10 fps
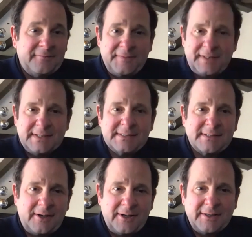this
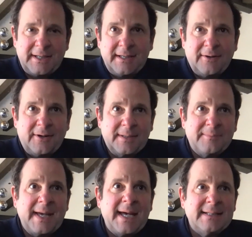on a
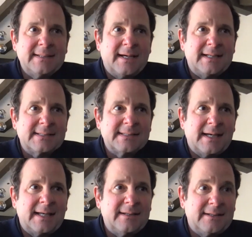bad kind of
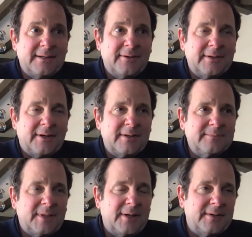side,
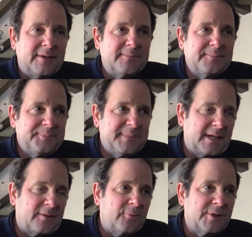on a not
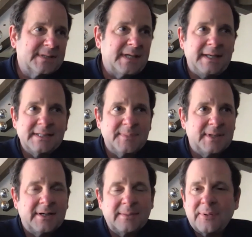a worst case, but
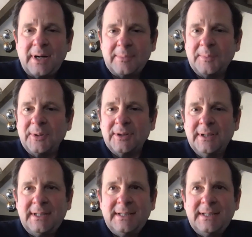on a probable,